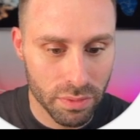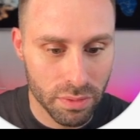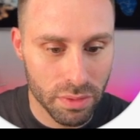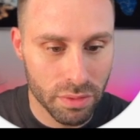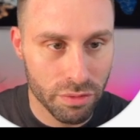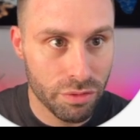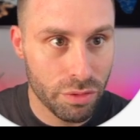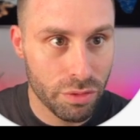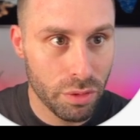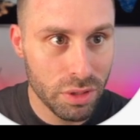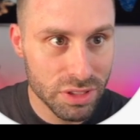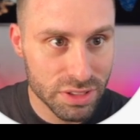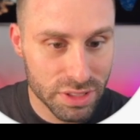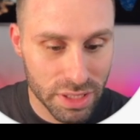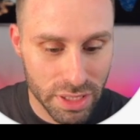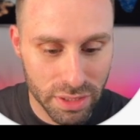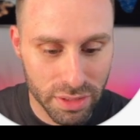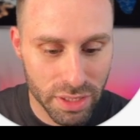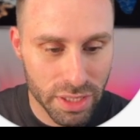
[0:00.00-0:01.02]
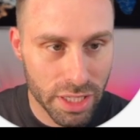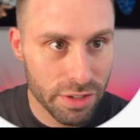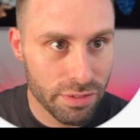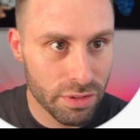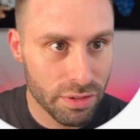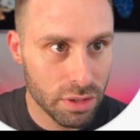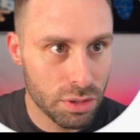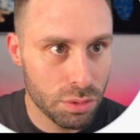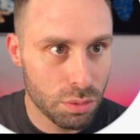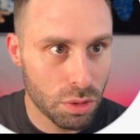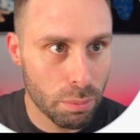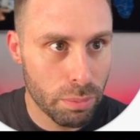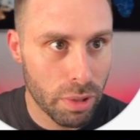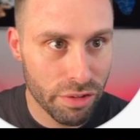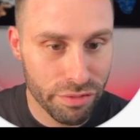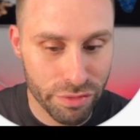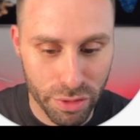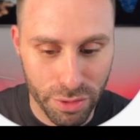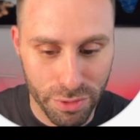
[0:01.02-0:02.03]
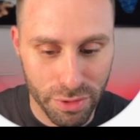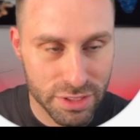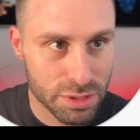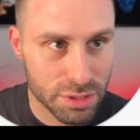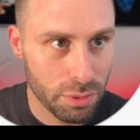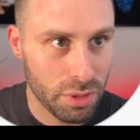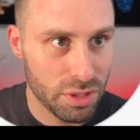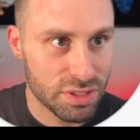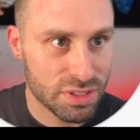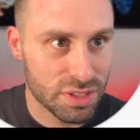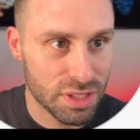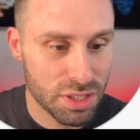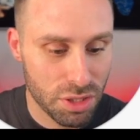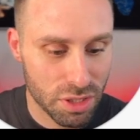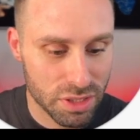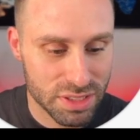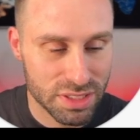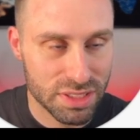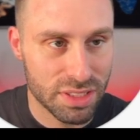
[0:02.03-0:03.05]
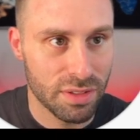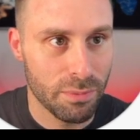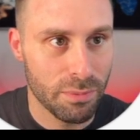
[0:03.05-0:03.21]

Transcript: first, and then I will do a buffering, so it's not just